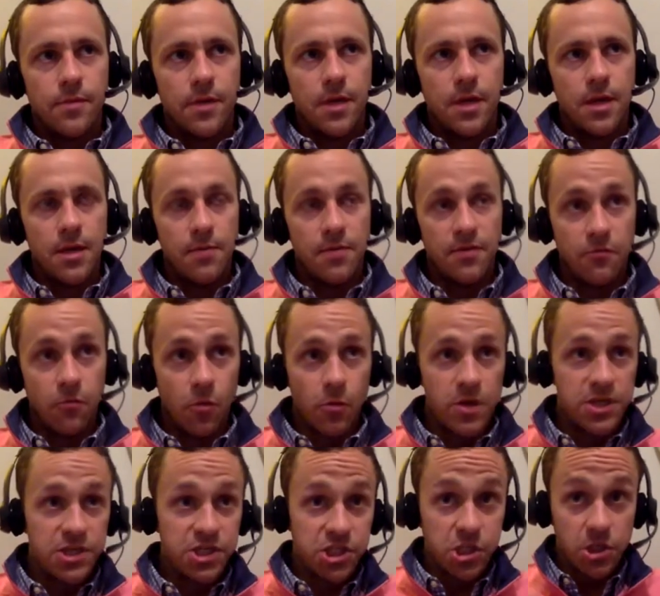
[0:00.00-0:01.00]
and before
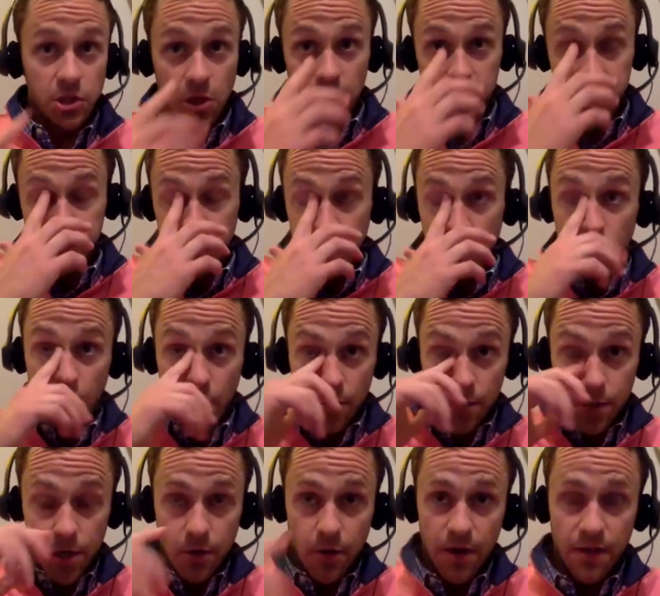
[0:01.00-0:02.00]
we just gloss over,
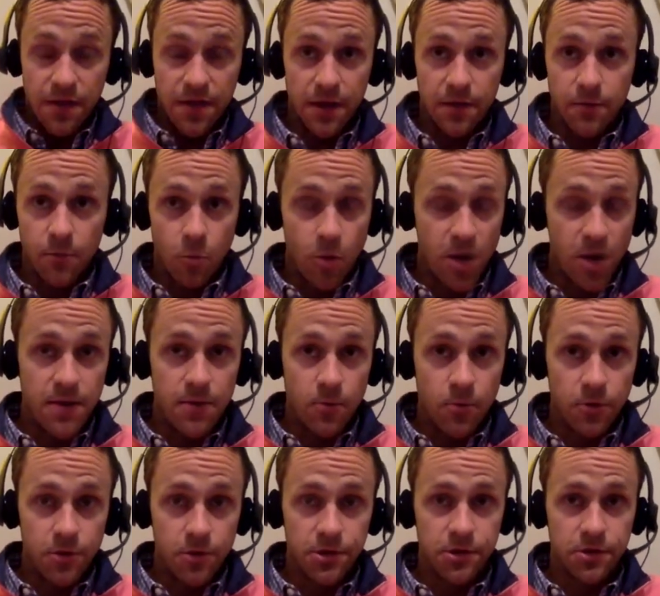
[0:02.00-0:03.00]
you know, I think weight
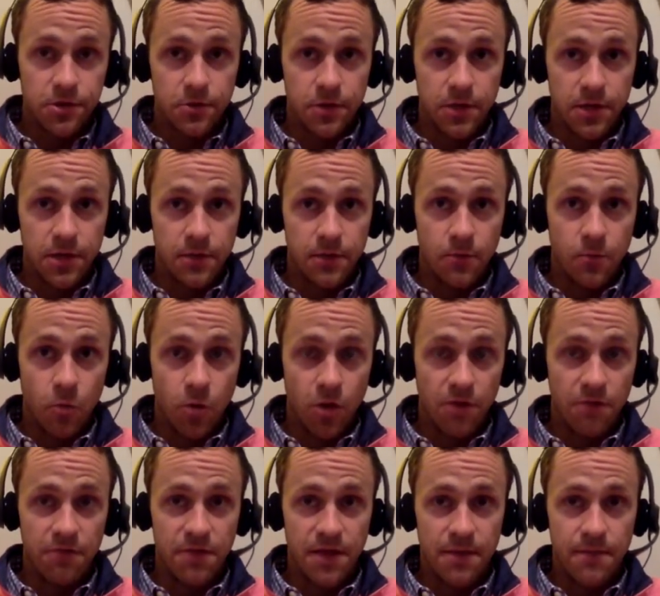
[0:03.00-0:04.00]
was certainly one
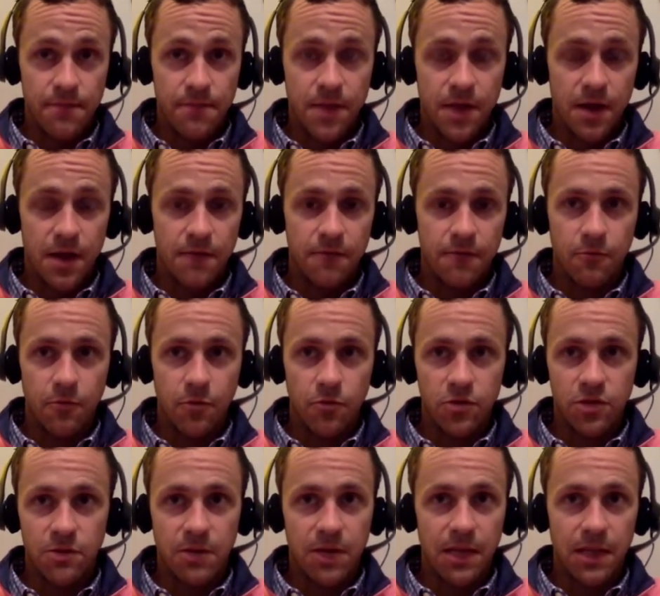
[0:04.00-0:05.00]
of them uh, for
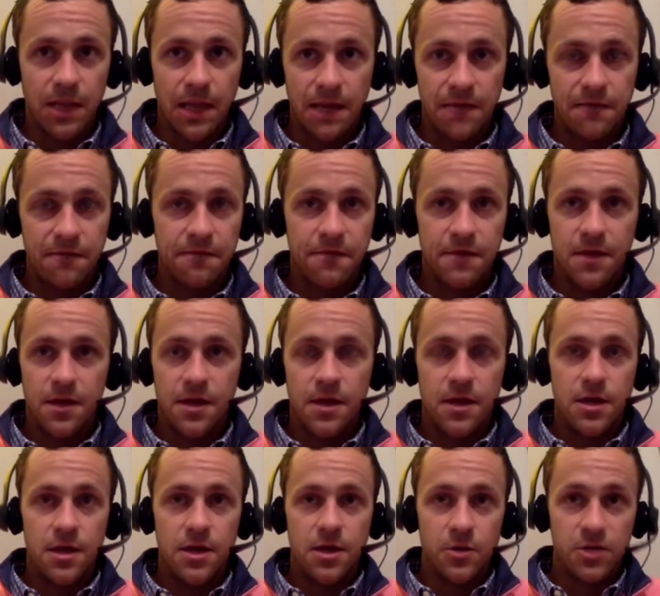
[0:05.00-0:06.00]
most of my life.
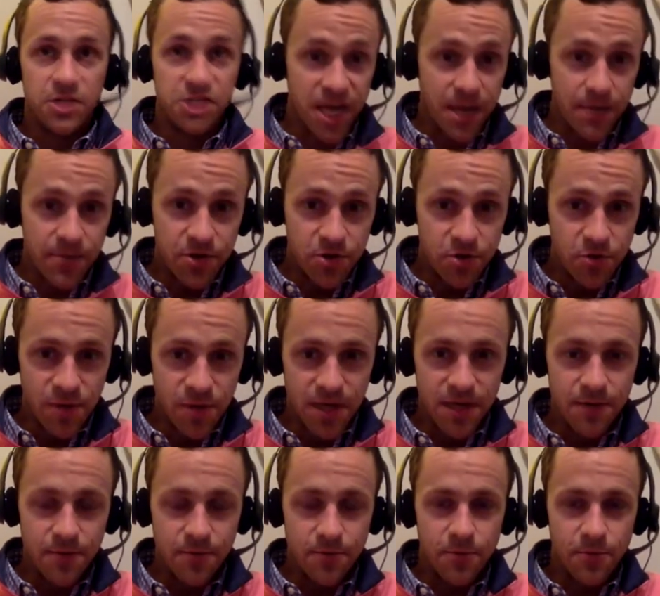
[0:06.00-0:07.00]
You know, when James knew
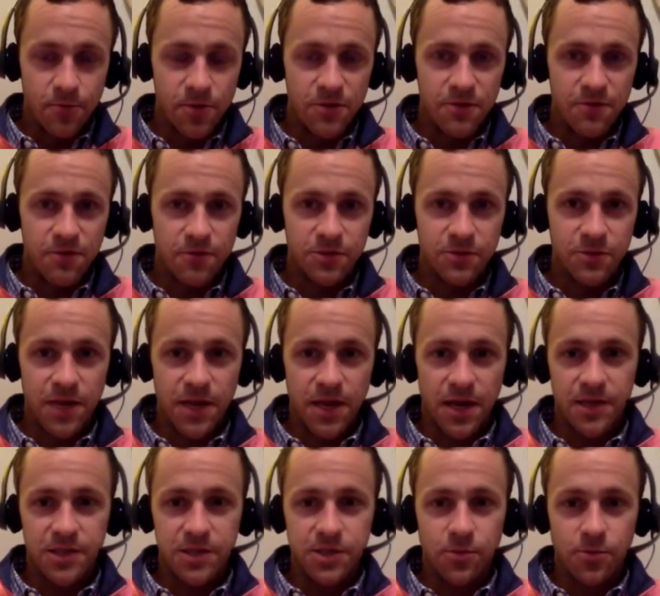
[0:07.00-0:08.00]
me, when we first met in
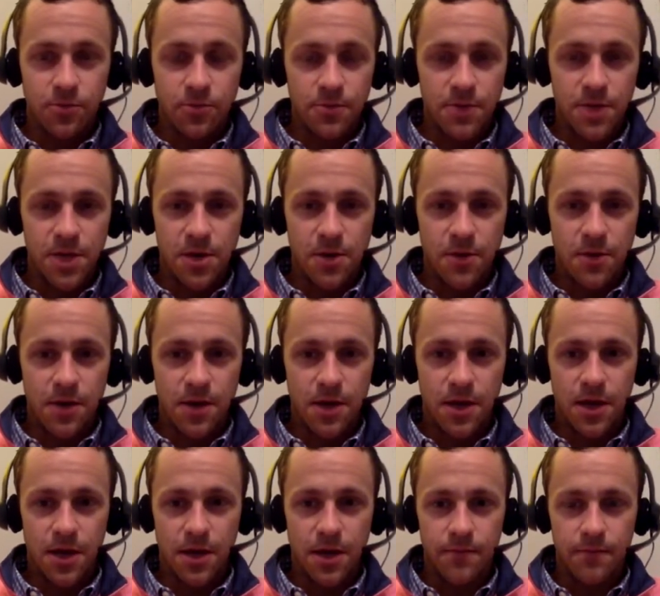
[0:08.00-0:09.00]
high school, you know,
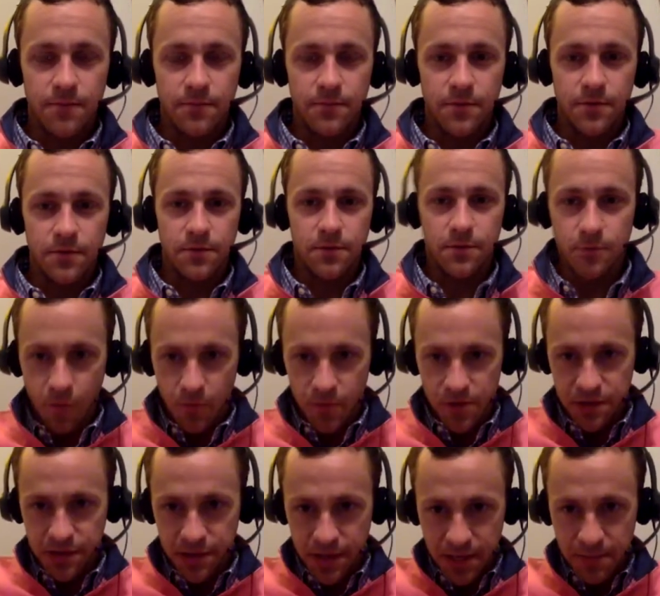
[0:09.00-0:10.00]
um, you, you're
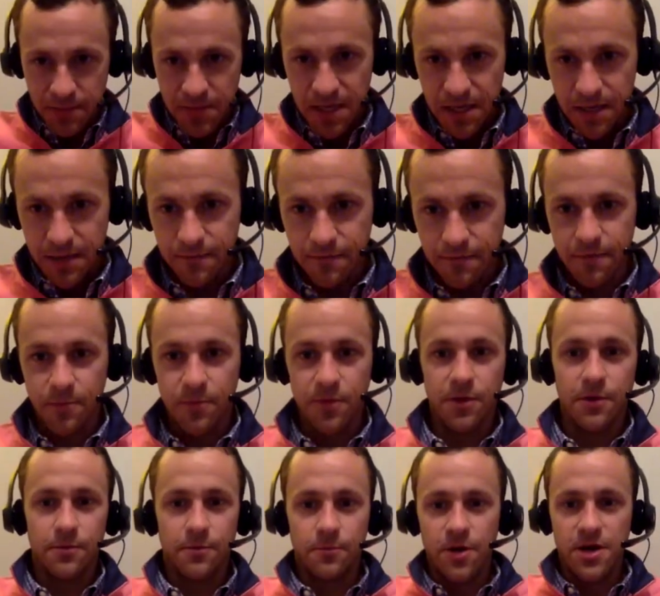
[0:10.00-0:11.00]
only seeing me from
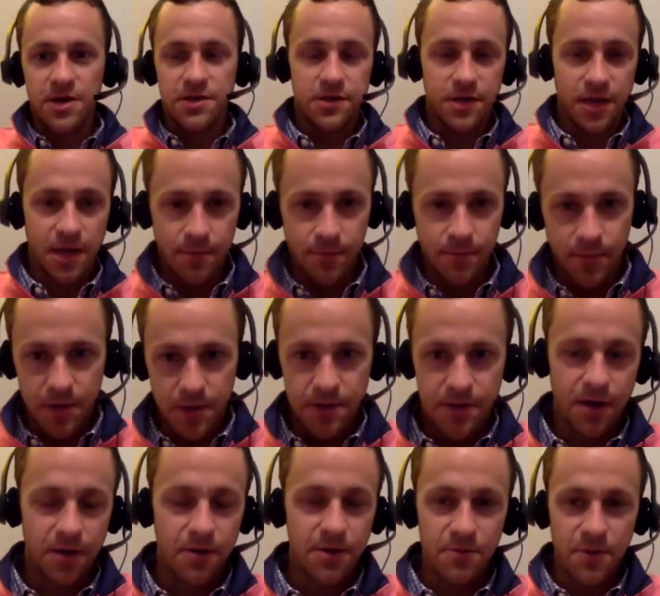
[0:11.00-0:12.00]
the waist up, but
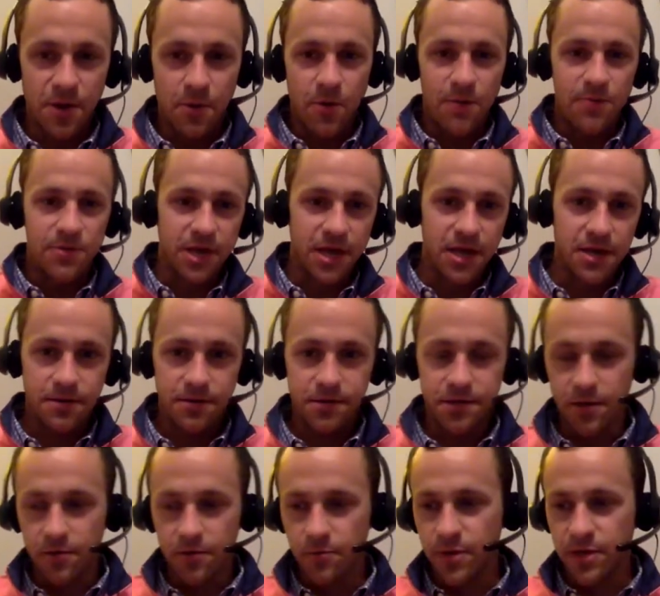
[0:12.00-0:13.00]
yeah. on my website, you
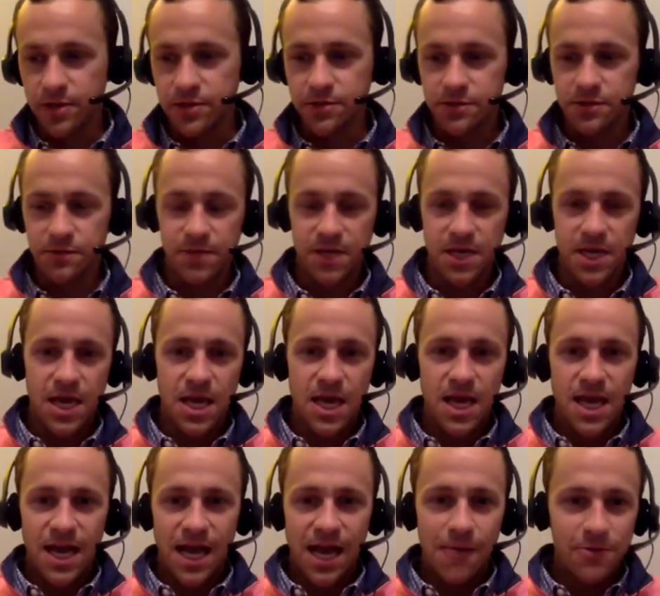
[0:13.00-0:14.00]
see other pictures of me.
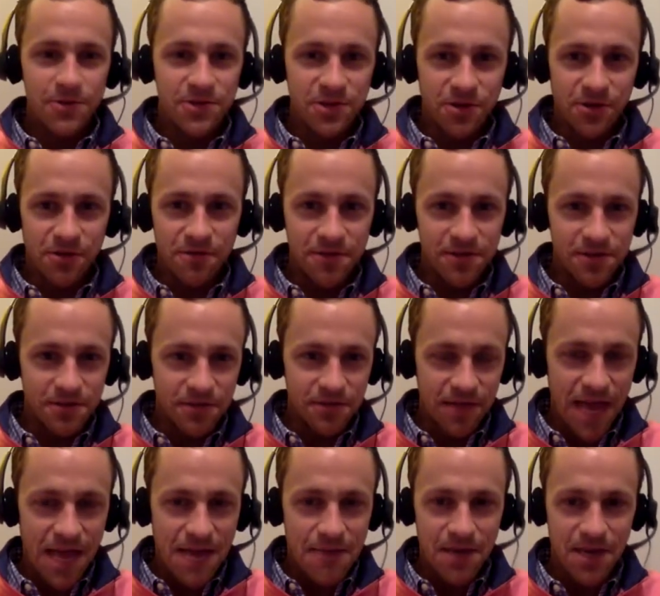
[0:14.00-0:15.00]
I was an offensive
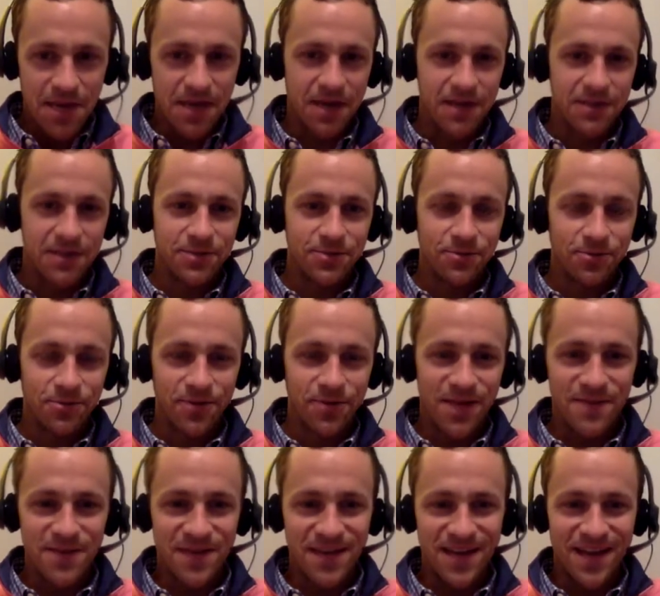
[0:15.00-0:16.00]
lineman in high school. I
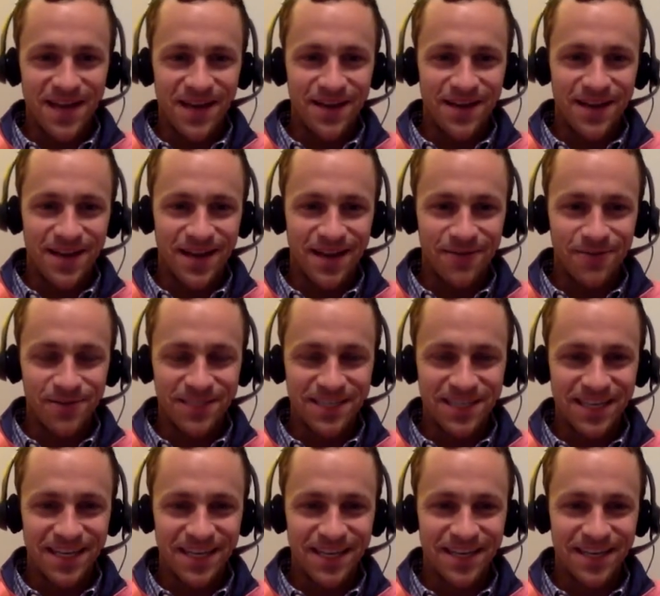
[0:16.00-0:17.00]
mean, I, I was
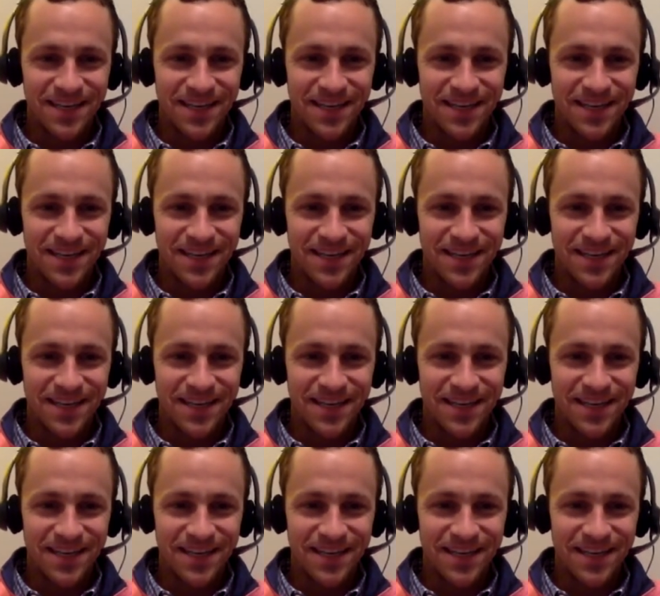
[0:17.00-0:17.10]
a,